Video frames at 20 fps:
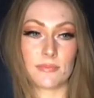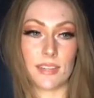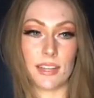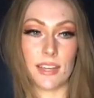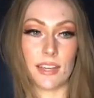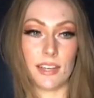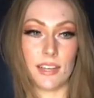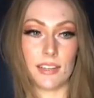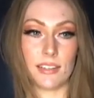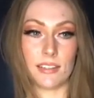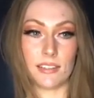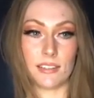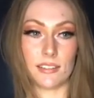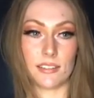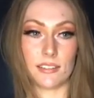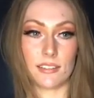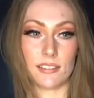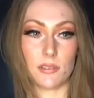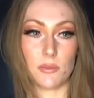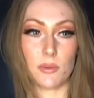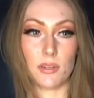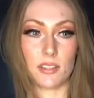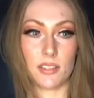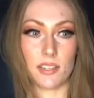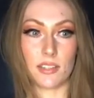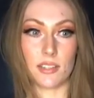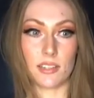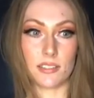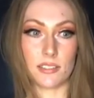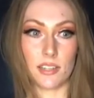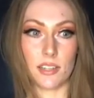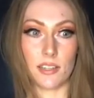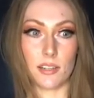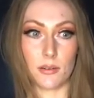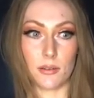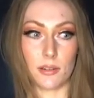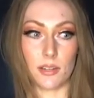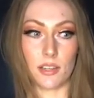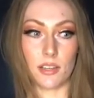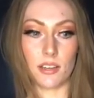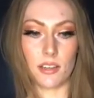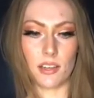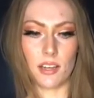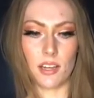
And the one thing they said, they were like,